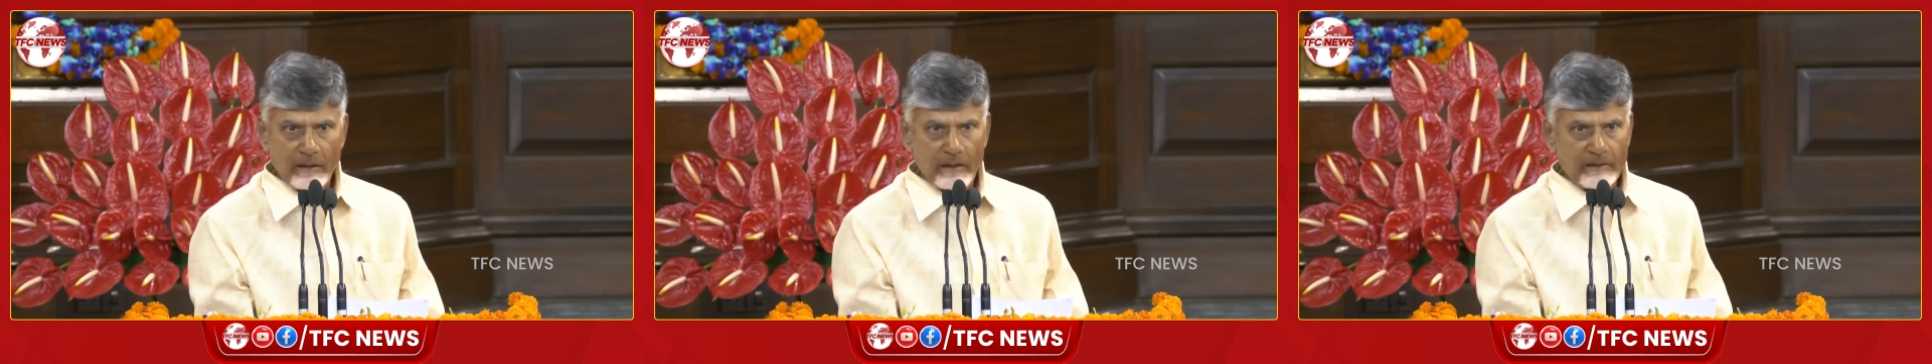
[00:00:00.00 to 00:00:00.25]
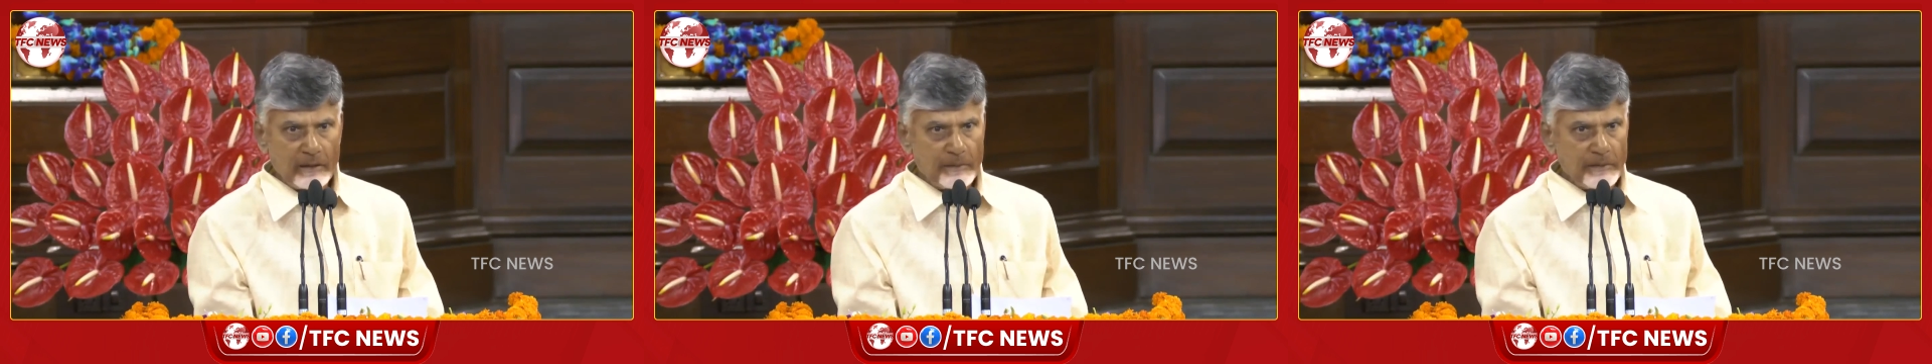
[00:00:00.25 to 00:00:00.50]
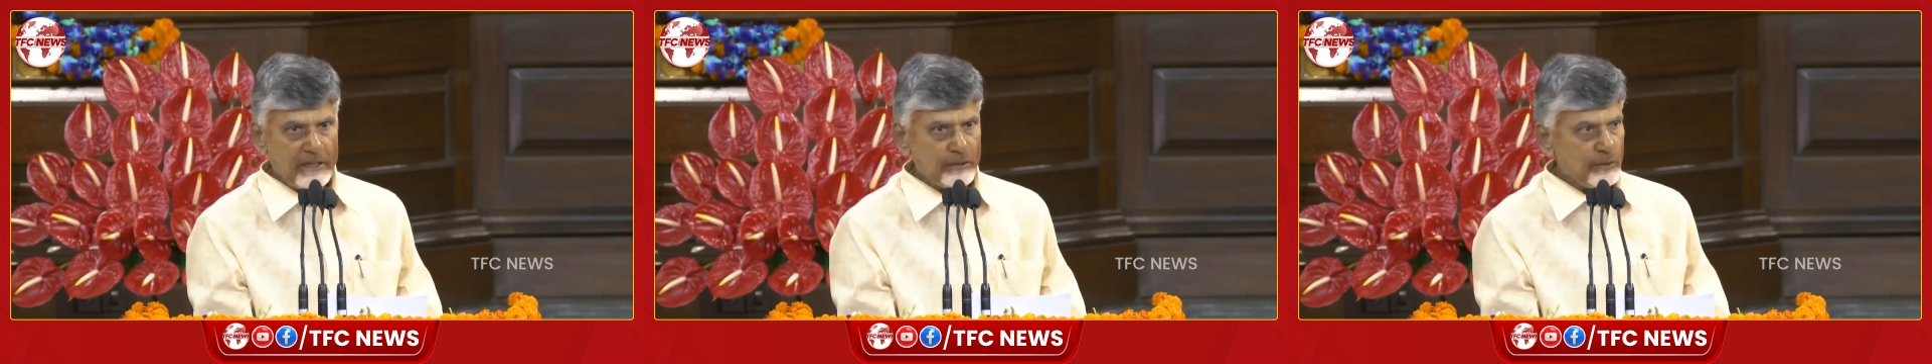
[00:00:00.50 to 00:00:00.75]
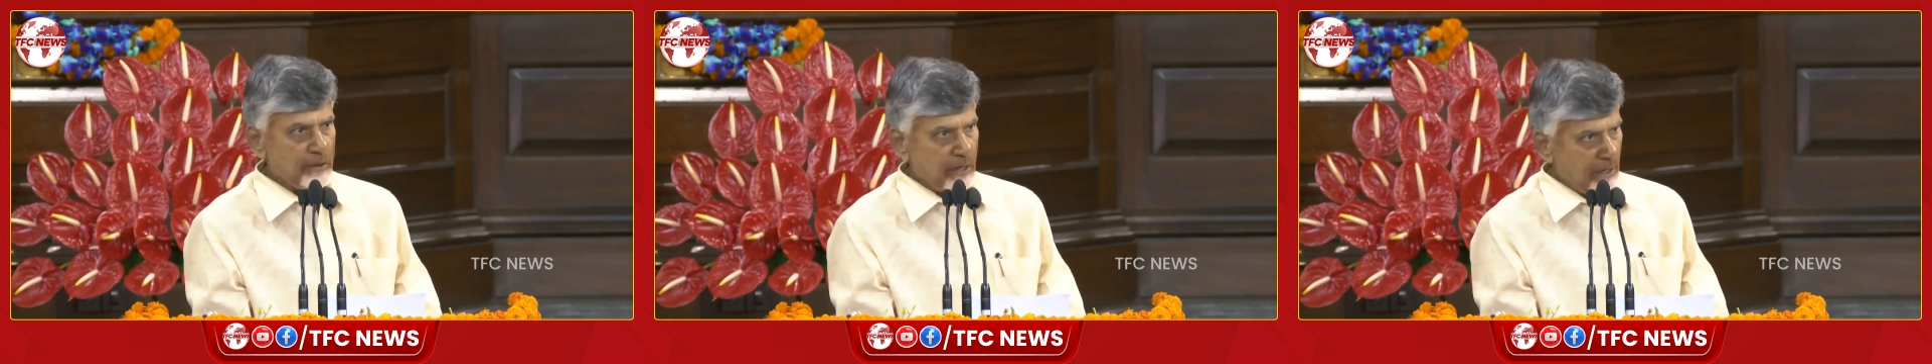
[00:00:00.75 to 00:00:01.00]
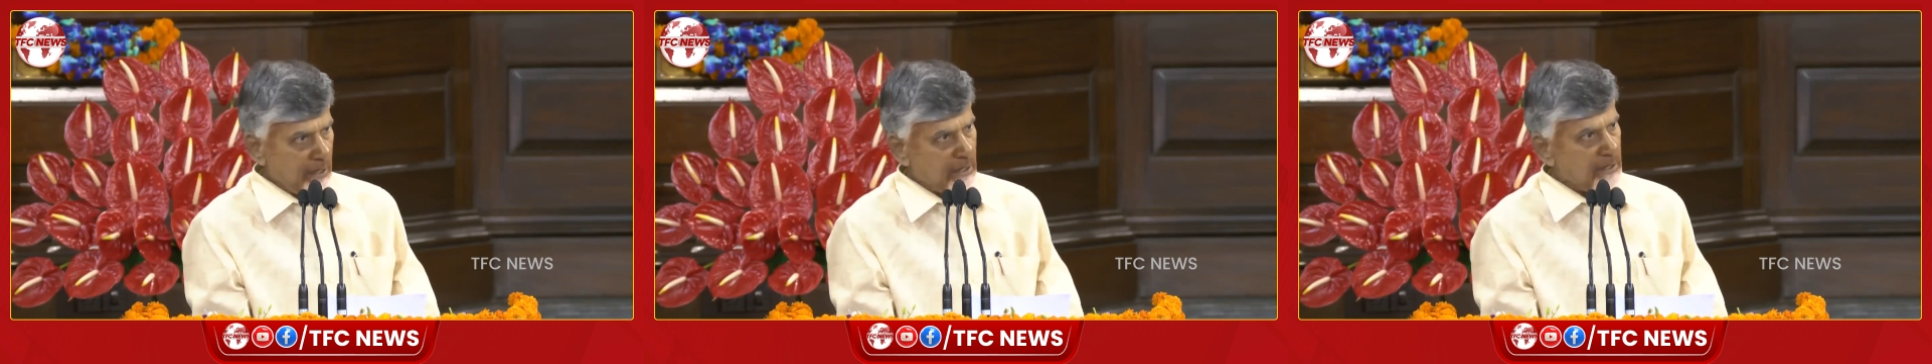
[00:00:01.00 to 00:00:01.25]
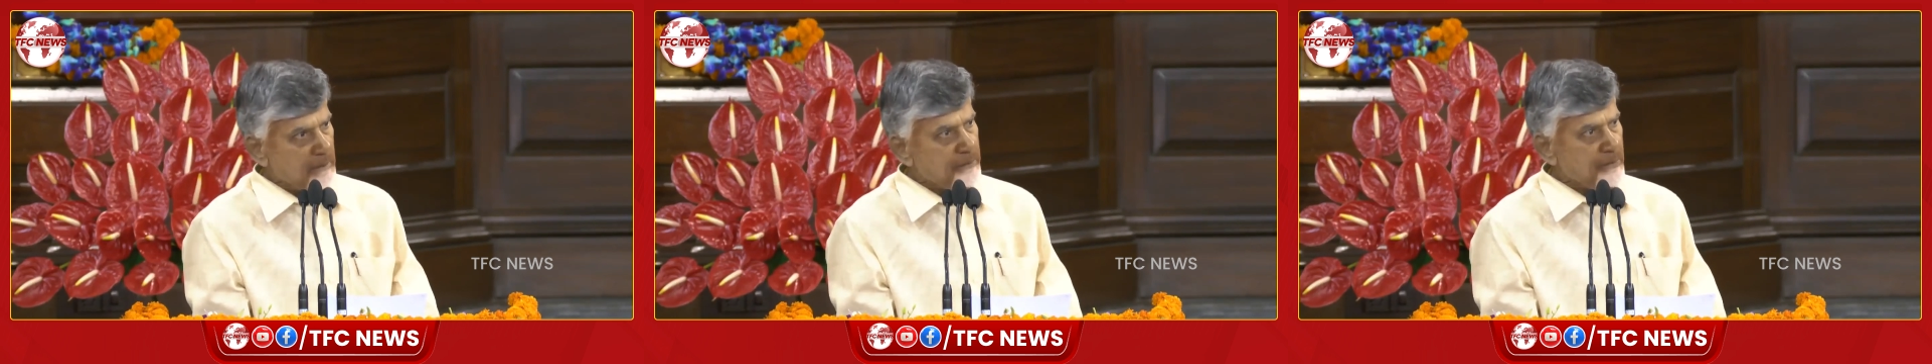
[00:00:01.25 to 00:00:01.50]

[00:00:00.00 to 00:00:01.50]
Andhra Pradesh, we had